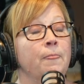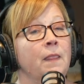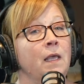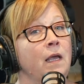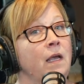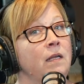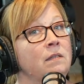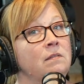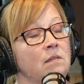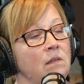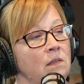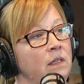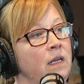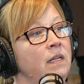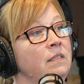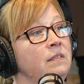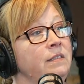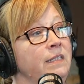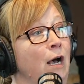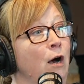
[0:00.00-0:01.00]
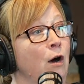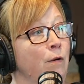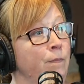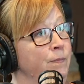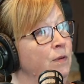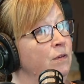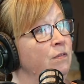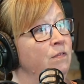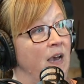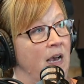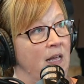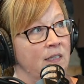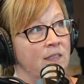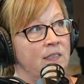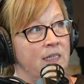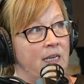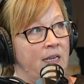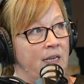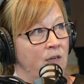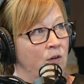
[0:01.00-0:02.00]
And so let us help you
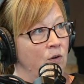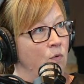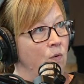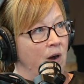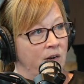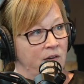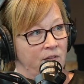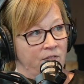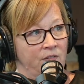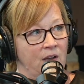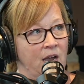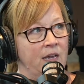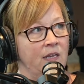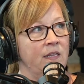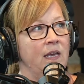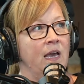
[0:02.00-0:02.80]
validate and quantify that.